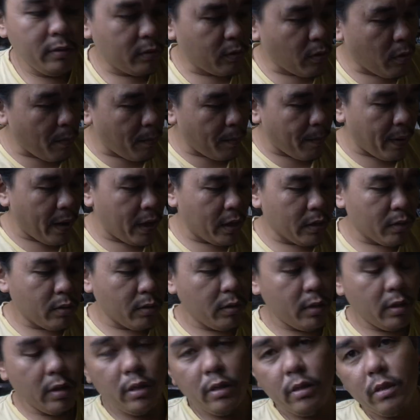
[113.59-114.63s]
compared to
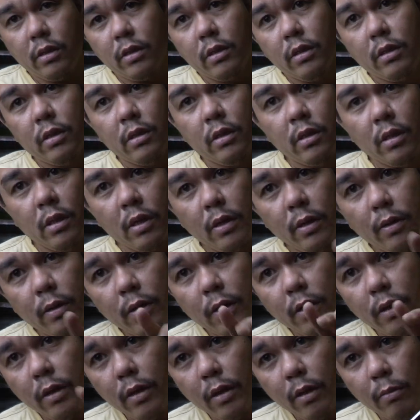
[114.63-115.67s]
this
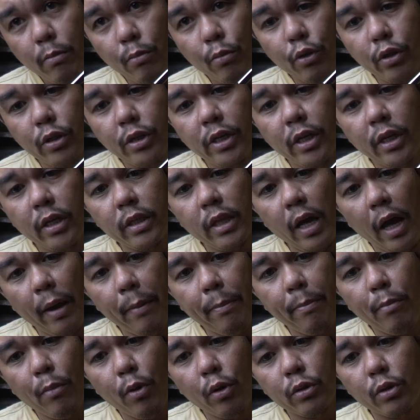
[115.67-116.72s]
bushing
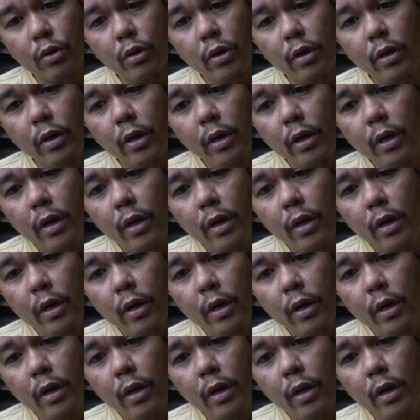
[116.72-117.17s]
type motor